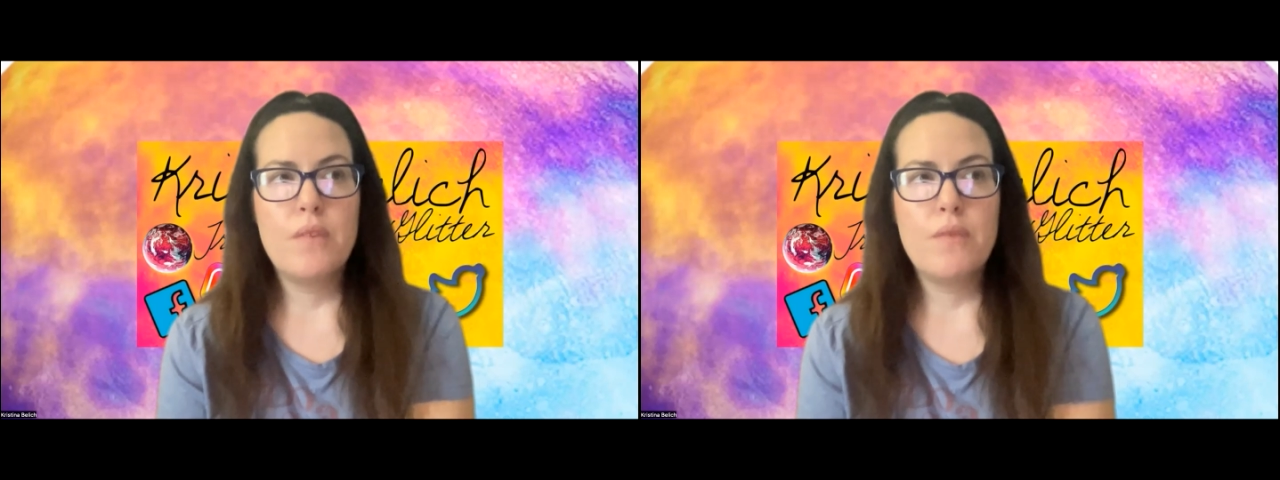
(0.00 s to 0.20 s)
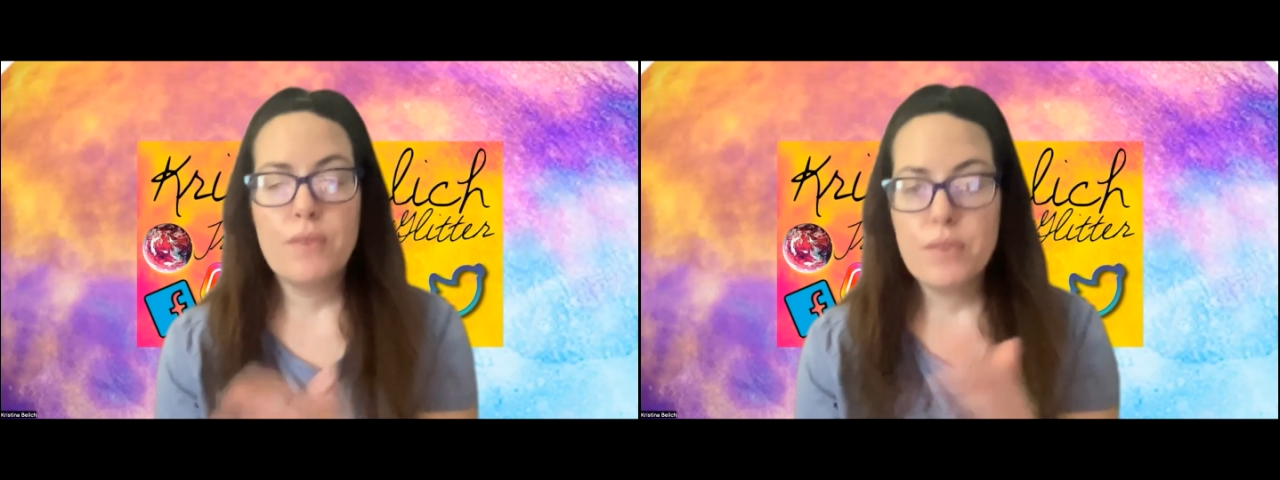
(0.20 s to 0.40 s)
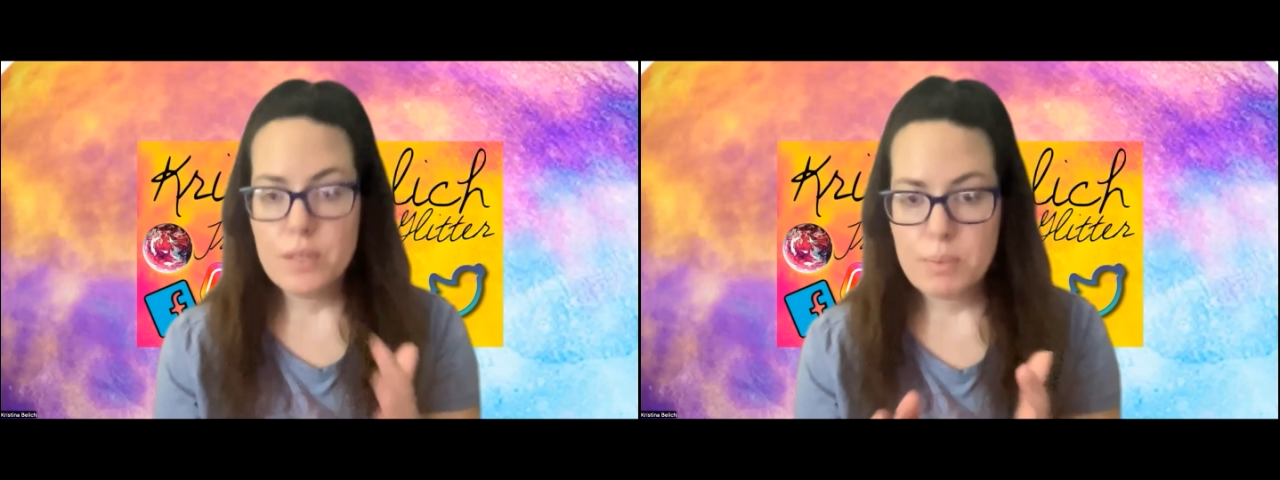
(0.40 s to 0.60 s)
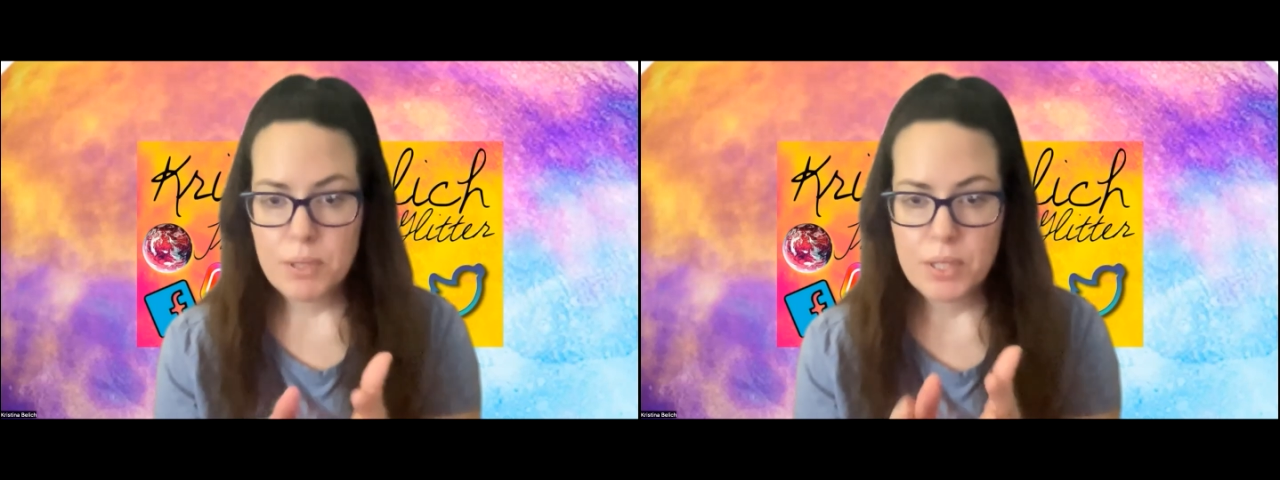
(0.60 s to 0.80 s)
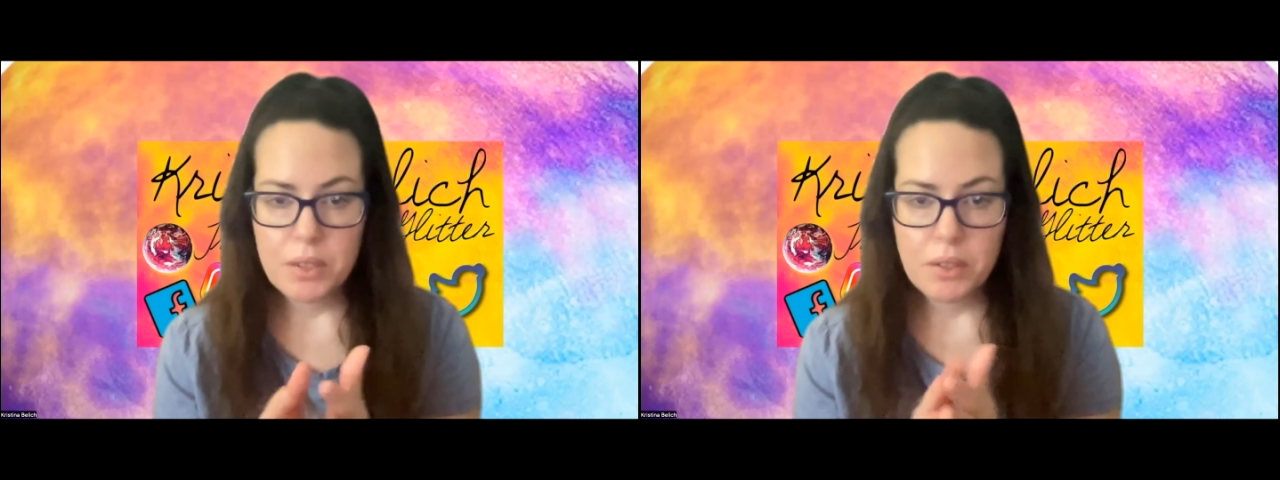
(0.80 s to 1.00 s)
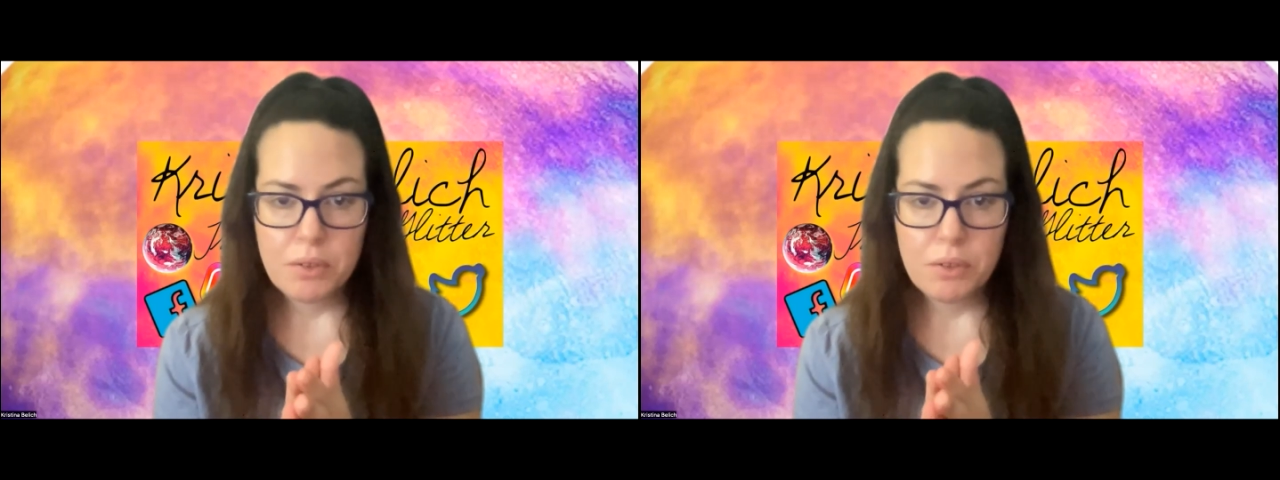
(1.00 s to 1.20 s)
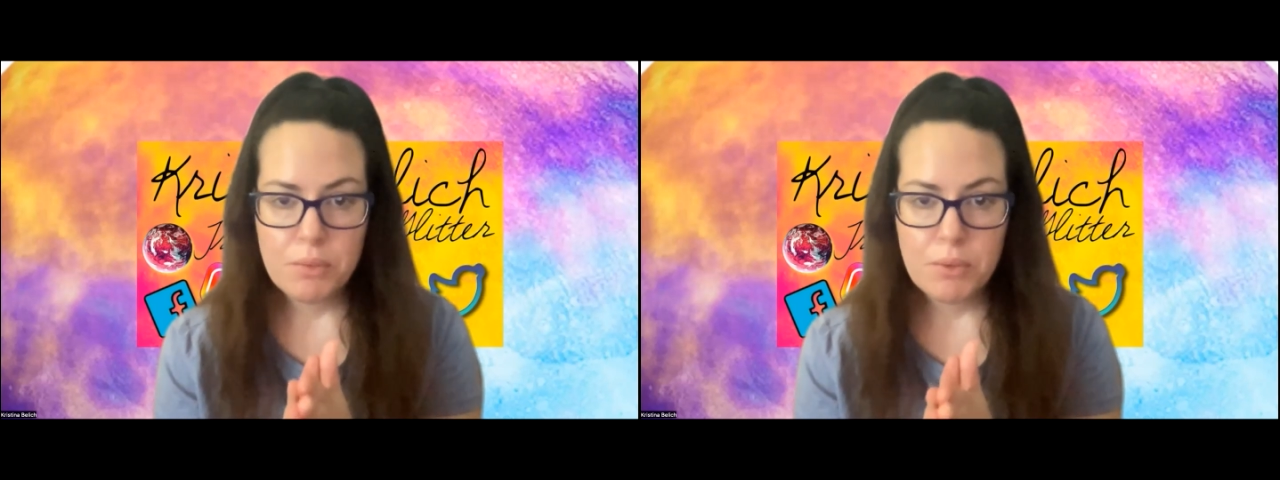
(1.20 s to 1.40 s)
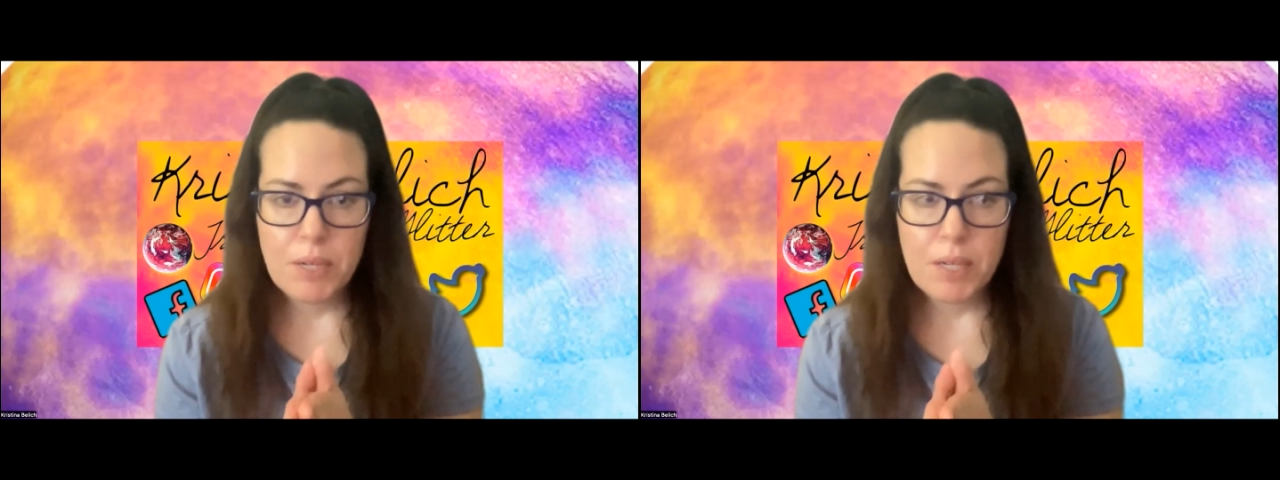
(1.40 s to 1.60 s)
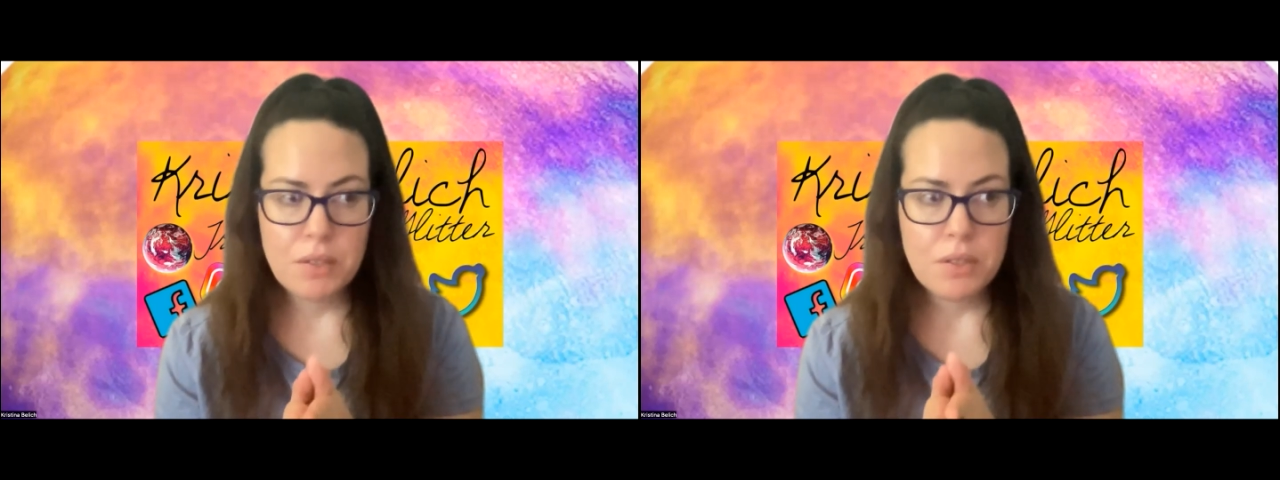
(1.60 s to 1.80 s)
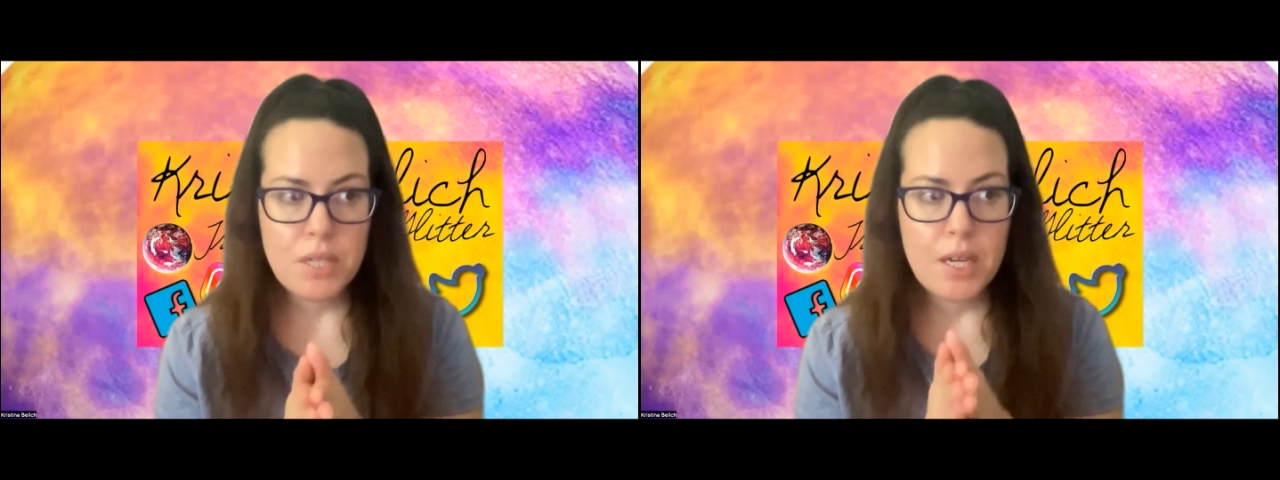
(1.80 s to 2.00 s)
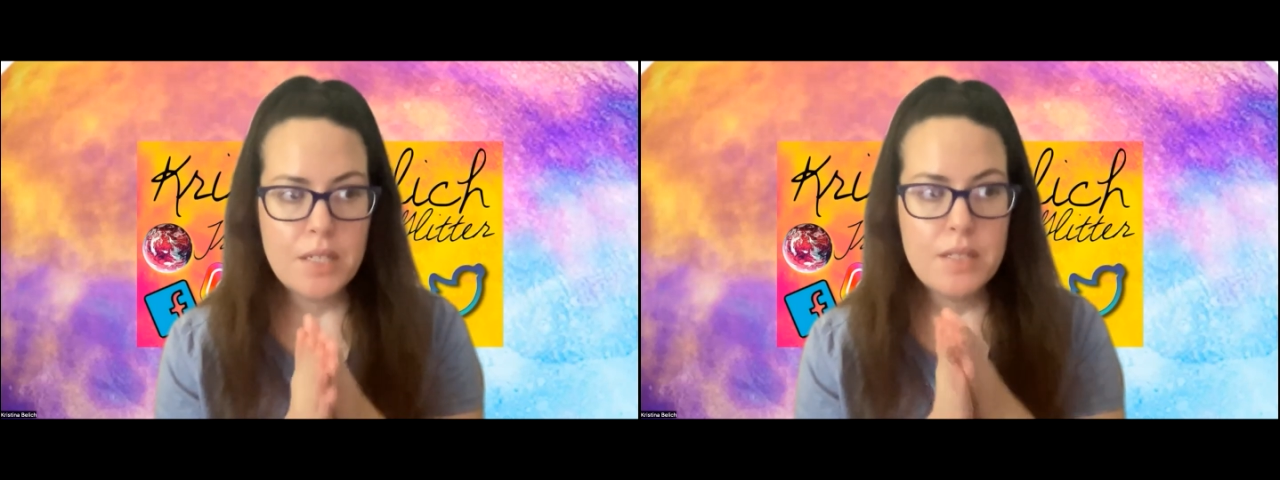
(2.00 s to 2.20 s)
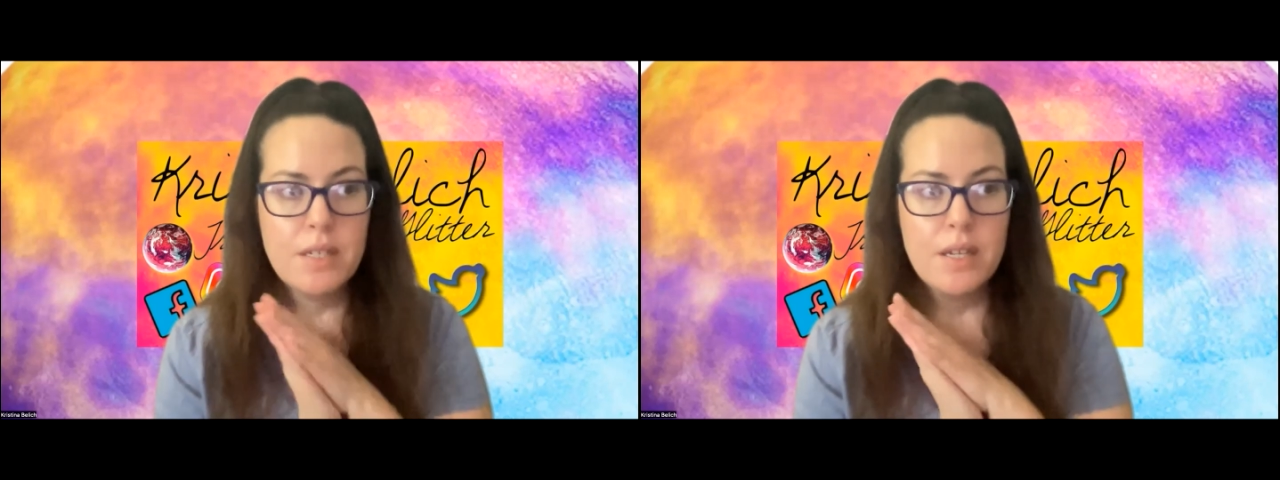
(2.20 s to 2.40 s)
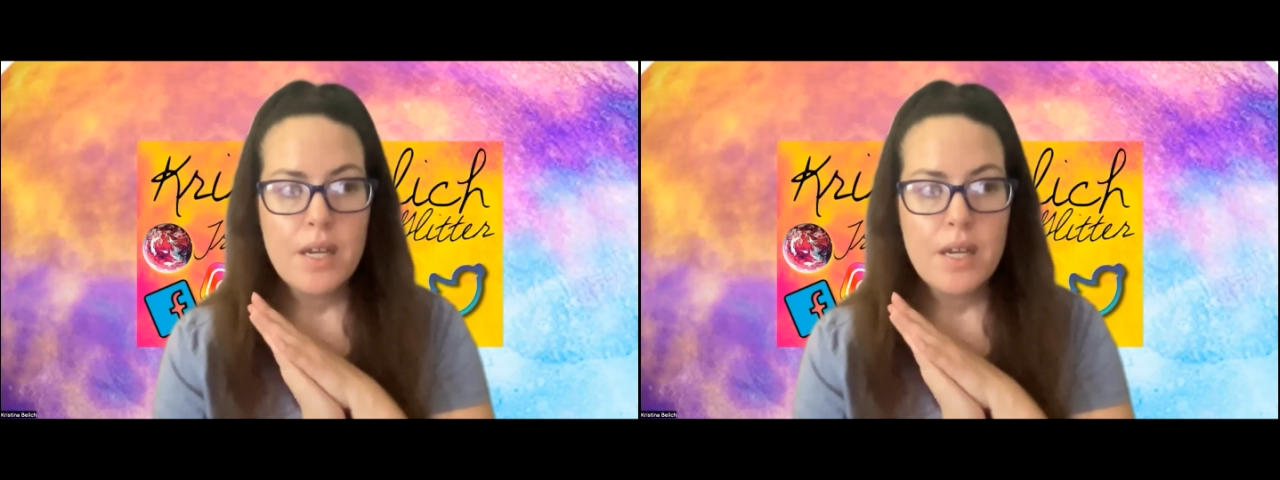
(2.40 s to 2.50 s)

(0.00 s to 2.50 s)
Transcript: for this particular new moon exercise,